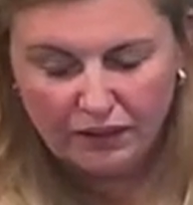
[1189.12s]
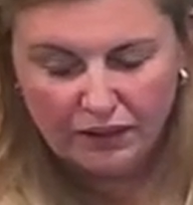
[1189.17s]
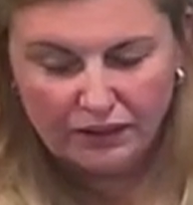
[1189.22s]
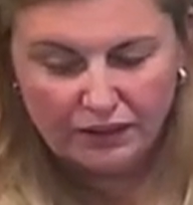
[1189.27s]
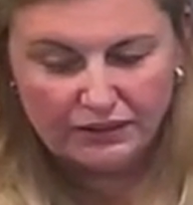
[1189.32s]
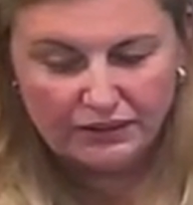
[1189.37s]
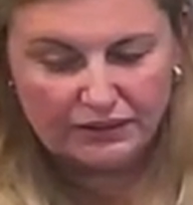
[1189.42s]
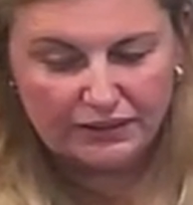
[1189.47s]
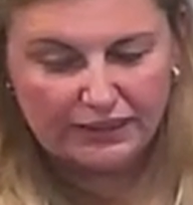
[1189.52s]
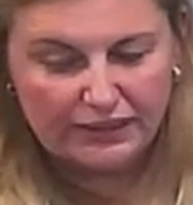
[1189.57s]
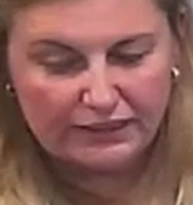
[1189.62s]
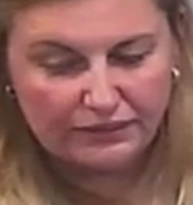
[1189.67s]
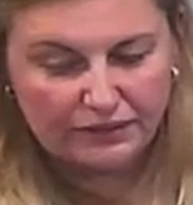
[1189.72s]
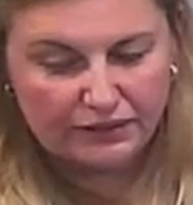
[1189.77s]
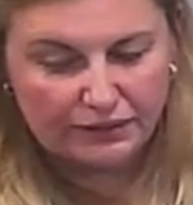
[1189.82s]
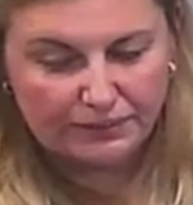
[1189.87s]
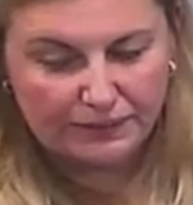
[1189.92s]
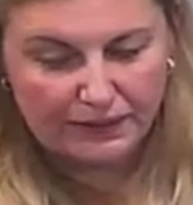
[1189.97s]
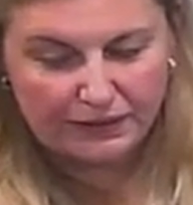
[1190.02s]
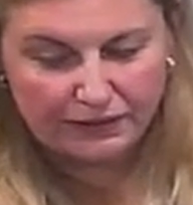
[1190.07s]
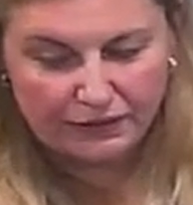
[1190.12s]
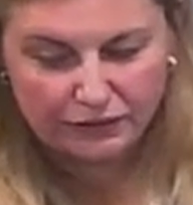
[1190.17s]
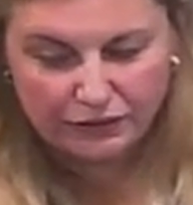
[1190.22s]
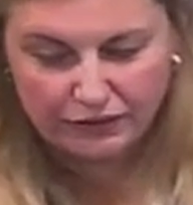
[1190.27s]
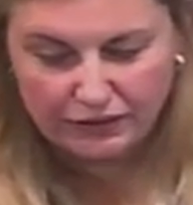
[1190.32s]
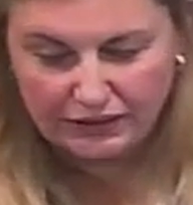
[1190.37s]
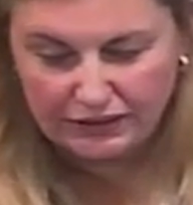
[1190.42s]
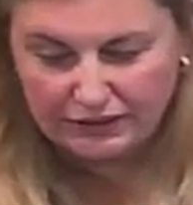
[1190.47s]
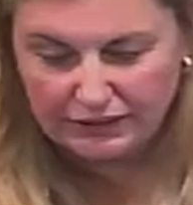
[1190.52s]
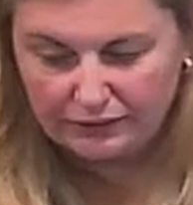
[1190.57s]
So the Outer Space
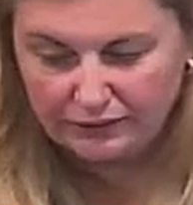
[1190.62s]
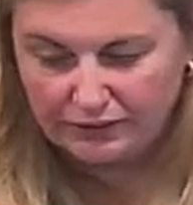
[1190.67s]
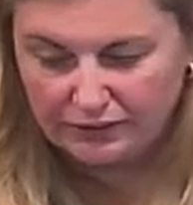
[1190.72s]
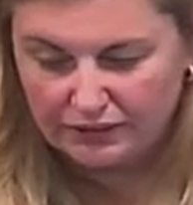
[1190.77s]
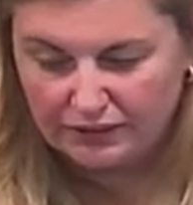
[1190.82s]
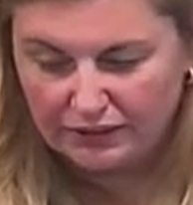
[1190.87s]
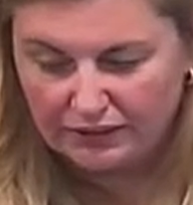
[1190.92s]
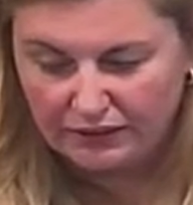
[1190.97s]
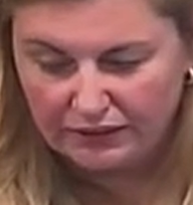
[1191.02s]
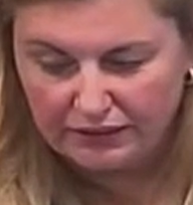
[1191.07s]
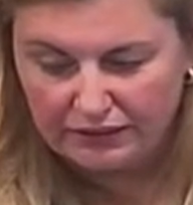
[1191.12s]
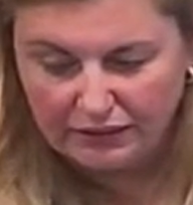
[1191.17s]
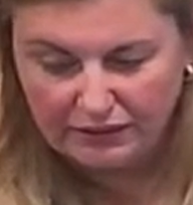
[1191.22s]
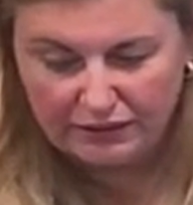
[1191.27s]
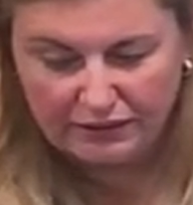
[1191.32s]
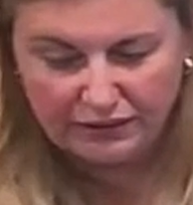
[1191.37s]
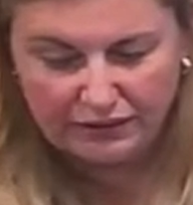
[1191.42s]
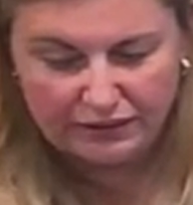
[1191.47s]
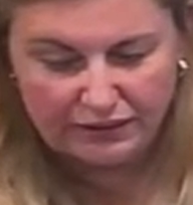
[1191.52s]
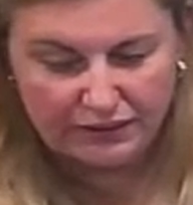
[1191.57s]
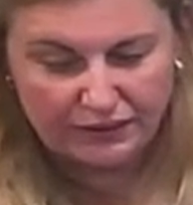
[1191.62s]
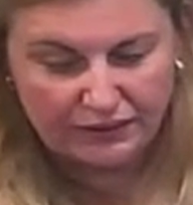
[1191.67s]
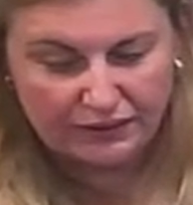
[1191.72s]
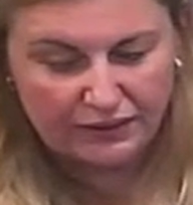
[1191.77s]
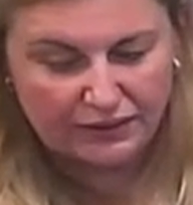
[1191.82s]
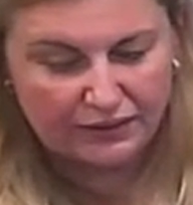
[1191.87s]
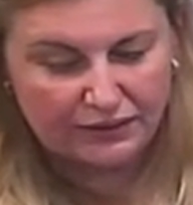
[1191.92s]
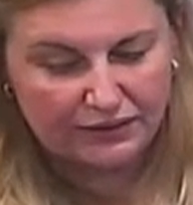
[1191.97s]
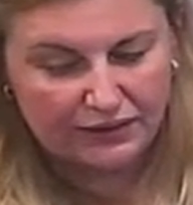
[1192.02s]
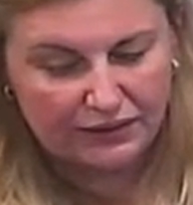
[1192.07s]
Treaty was signed in
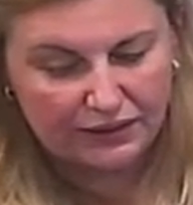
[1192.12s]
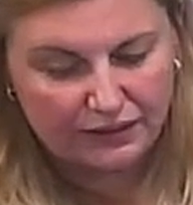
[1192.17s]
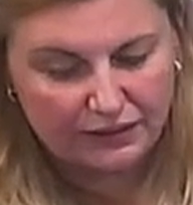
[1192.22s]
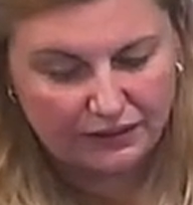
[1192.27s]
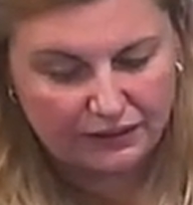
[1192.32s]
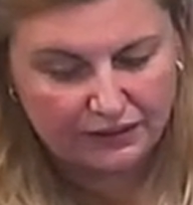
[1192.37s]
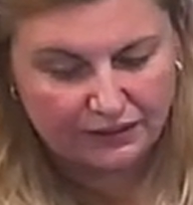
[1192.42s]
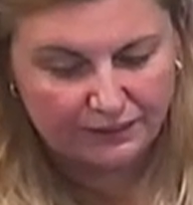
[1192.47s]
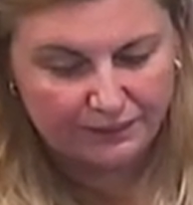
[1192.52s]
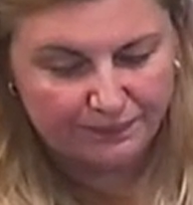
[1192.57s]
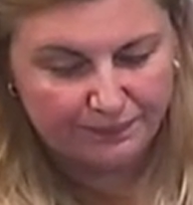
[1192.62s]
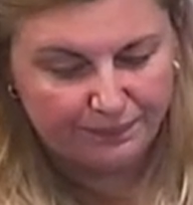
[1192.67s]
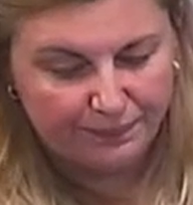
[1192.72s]
1966.